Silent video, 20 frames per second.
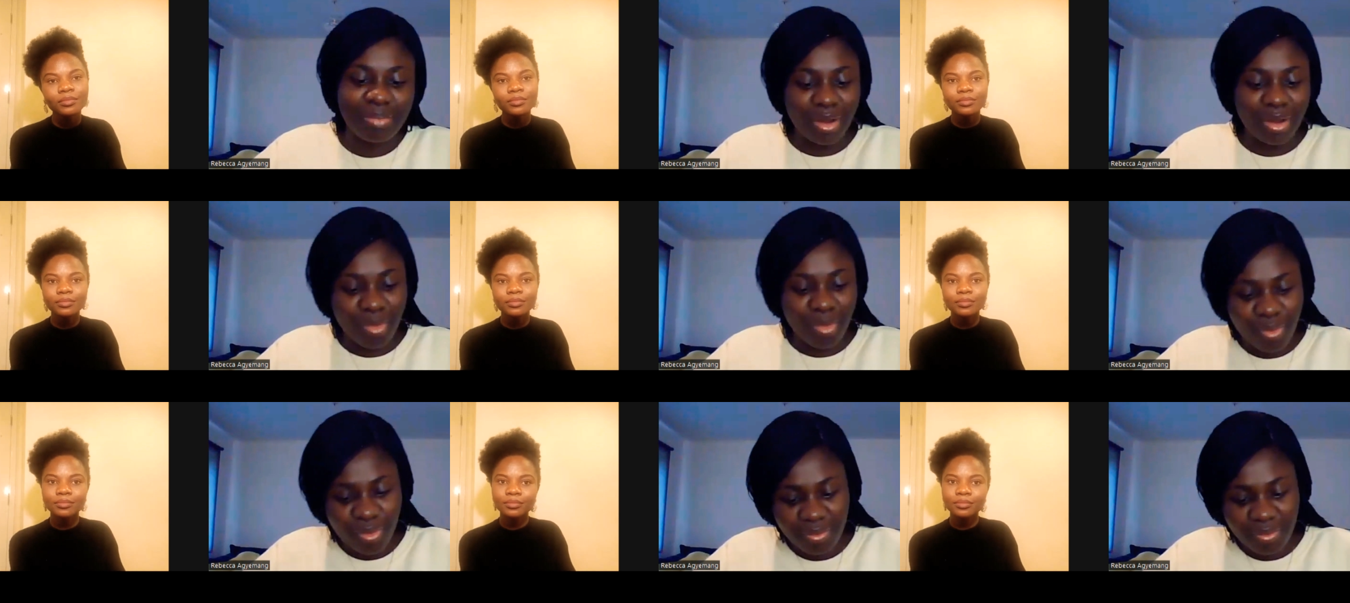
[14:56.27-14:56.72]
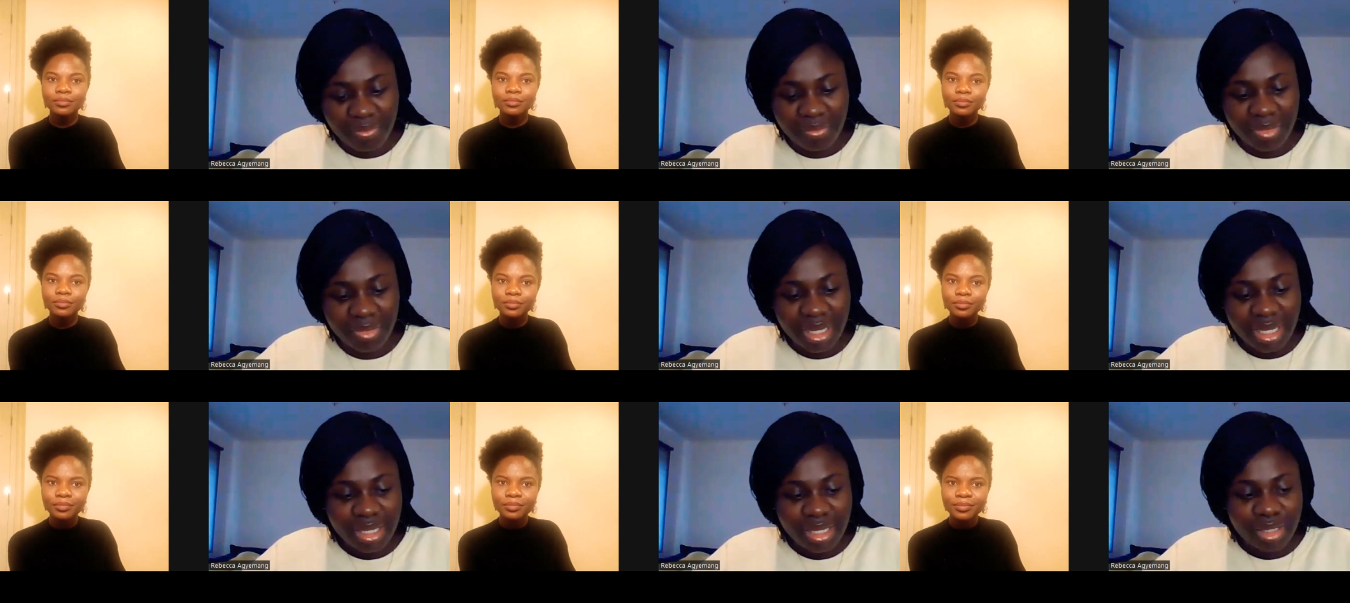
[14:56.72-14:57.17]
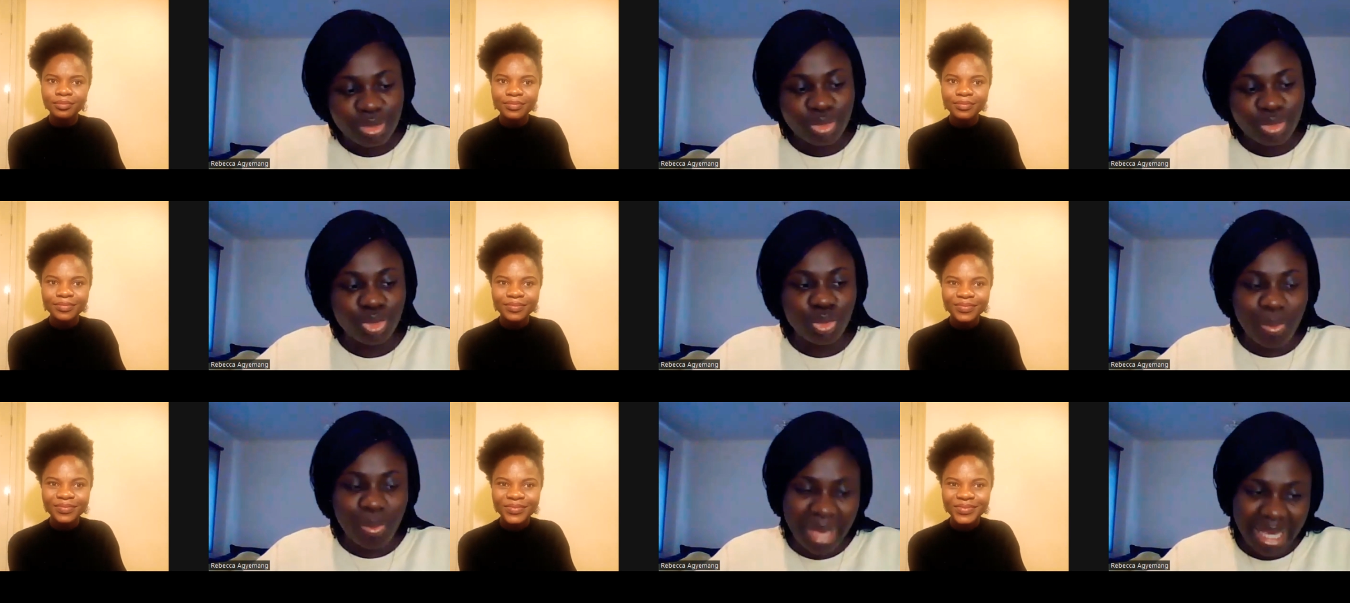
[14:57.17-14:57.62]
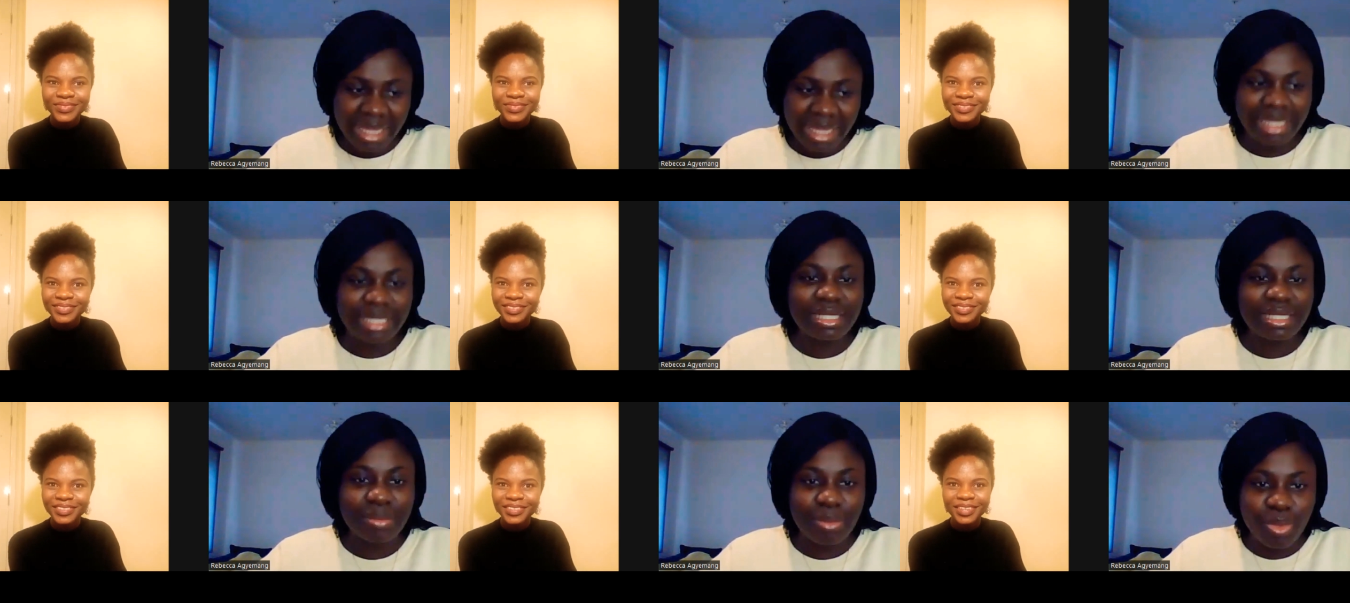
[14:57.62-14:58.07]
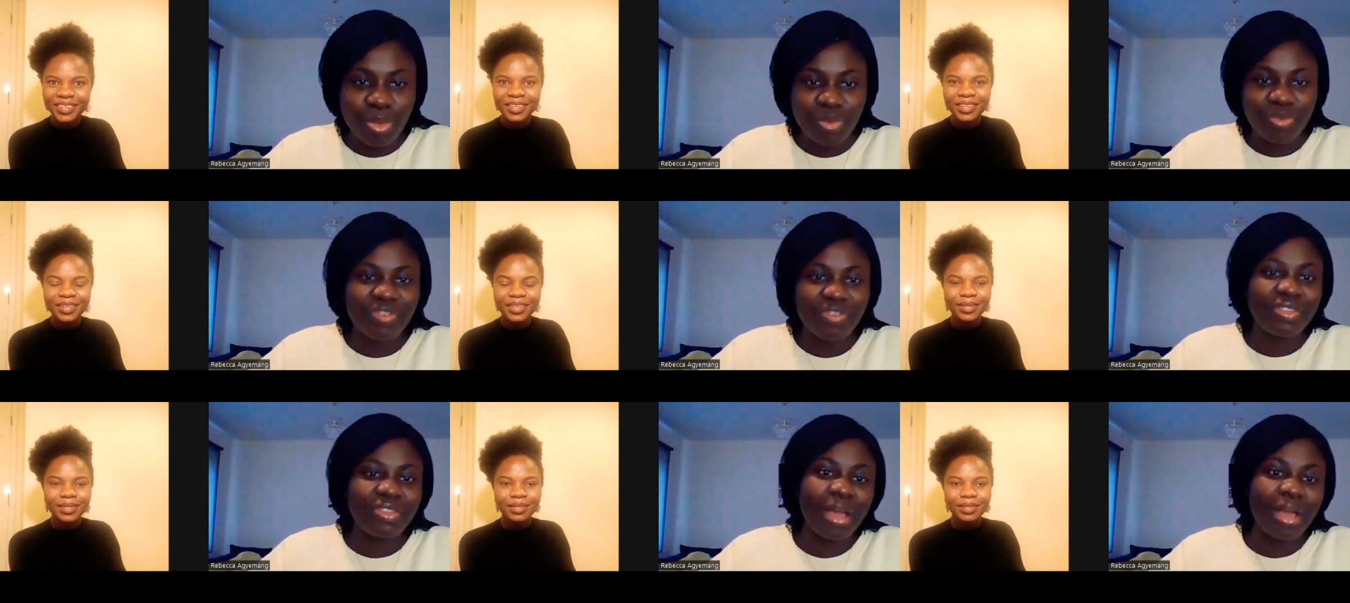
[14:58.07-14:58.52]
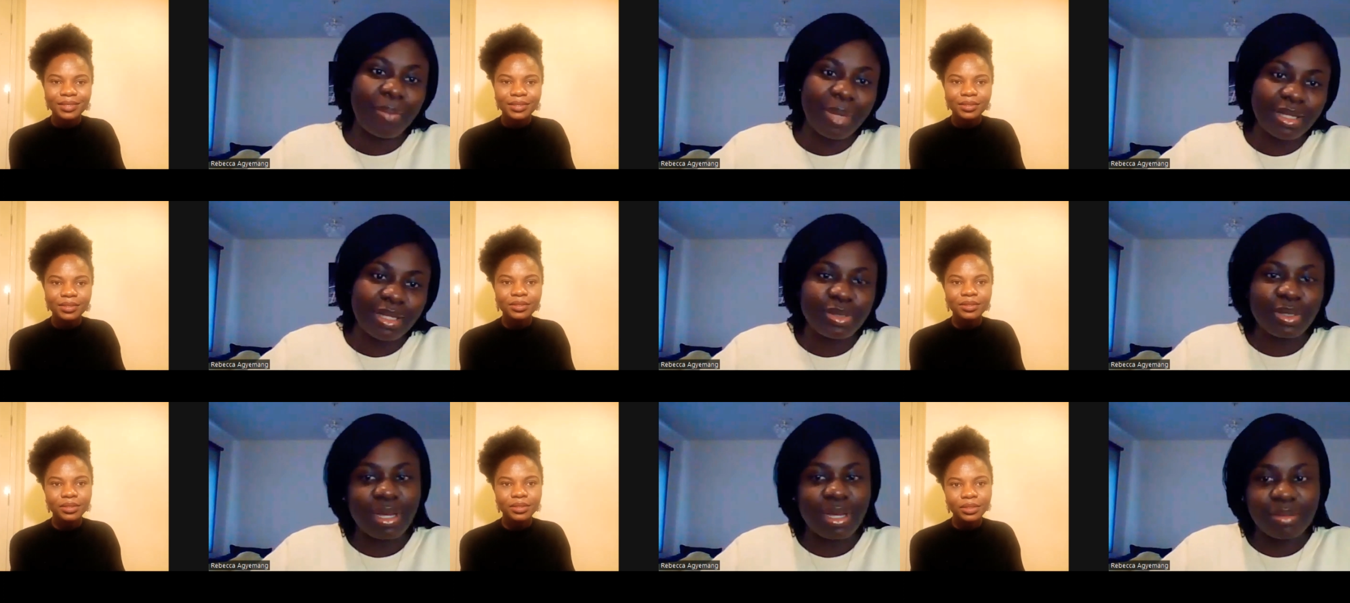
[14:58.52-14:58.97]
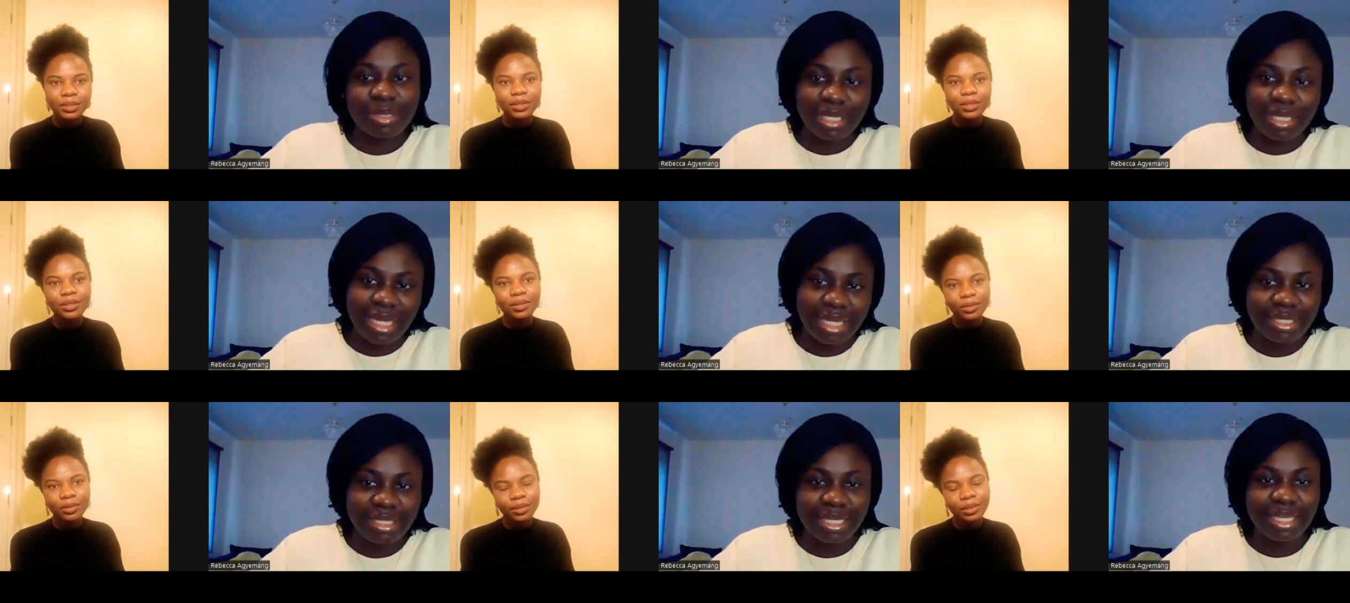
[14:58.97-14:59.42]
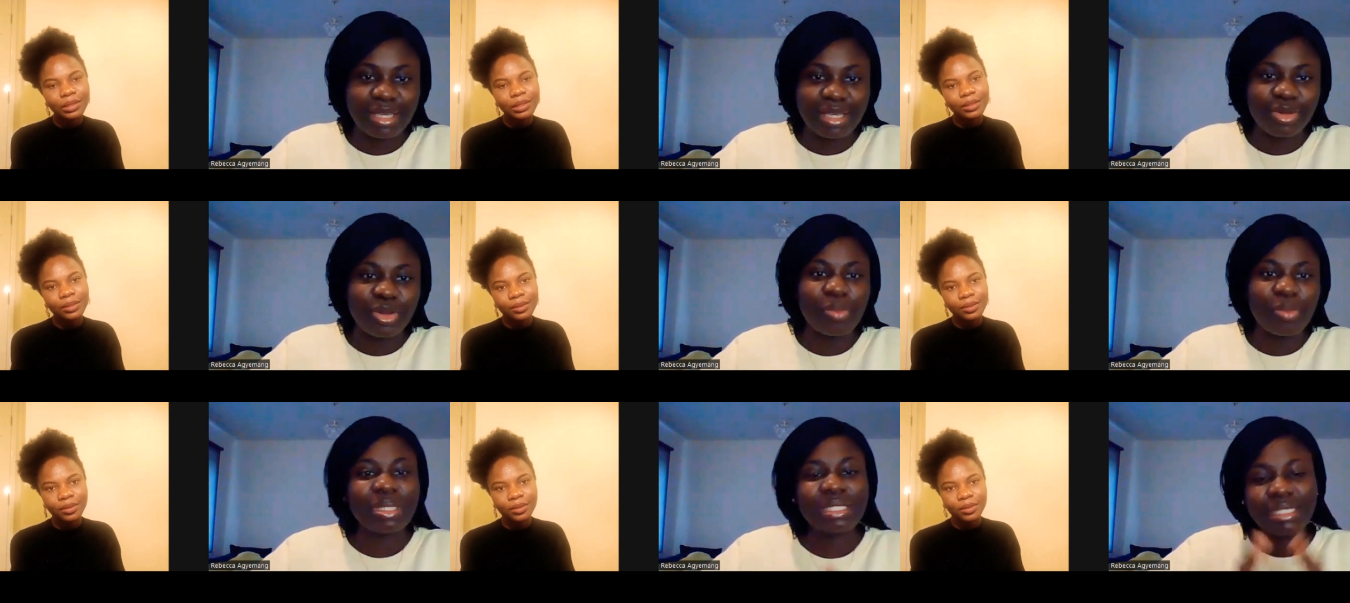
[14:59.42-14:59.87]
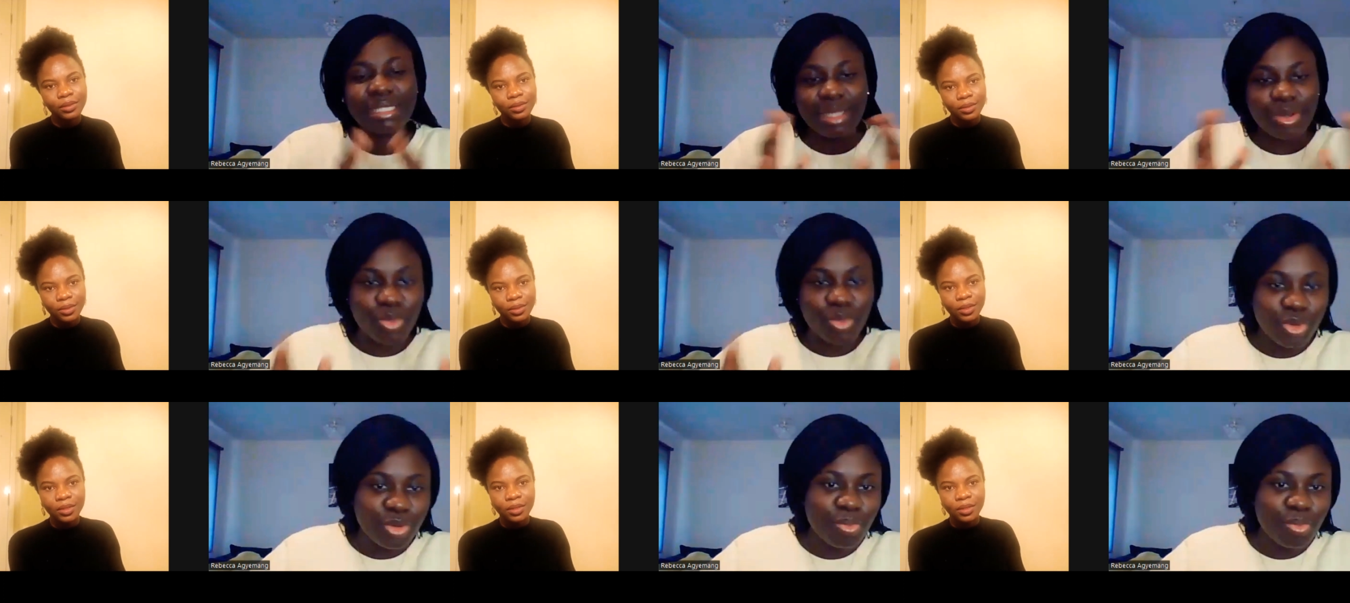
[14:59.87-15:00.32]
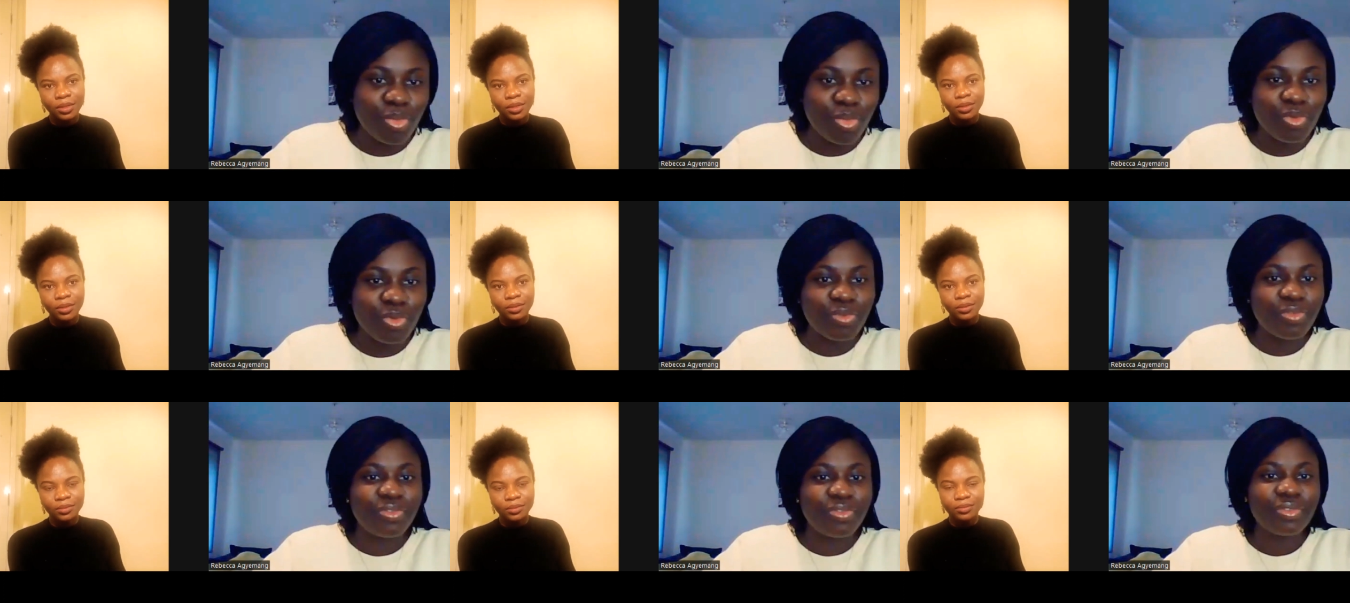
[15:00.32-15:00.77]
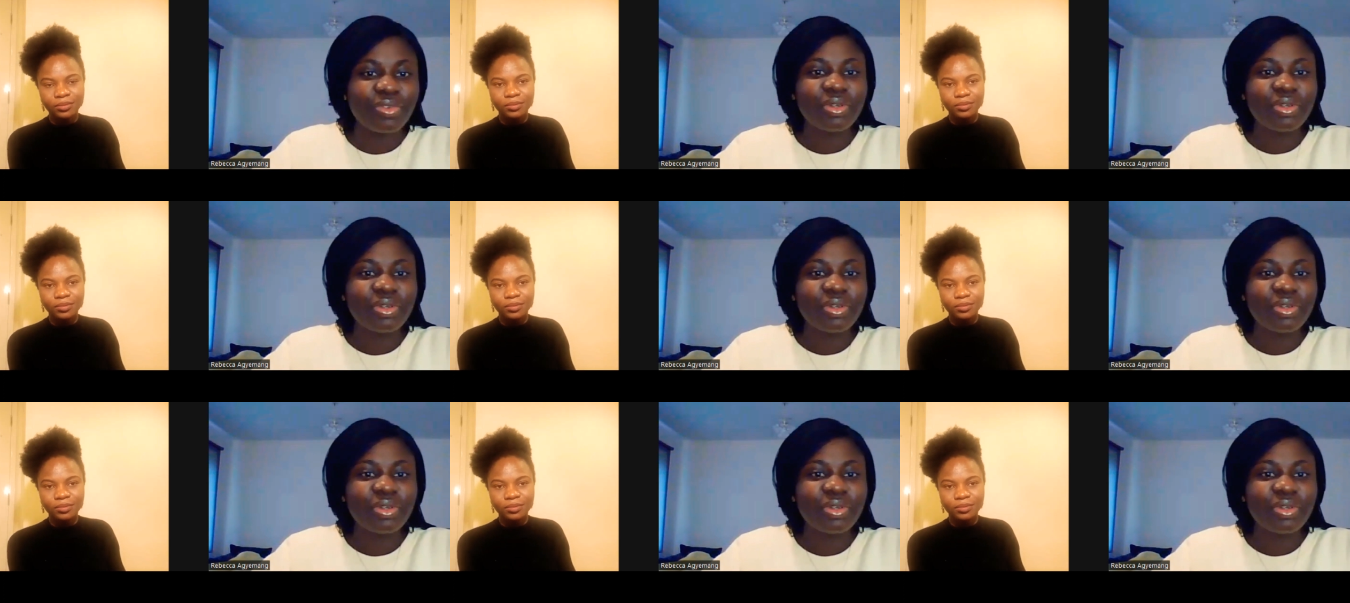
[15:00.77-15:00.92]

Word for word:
Speaker 1: back home to make this move if they are planning to come to the united kingdom is it a good move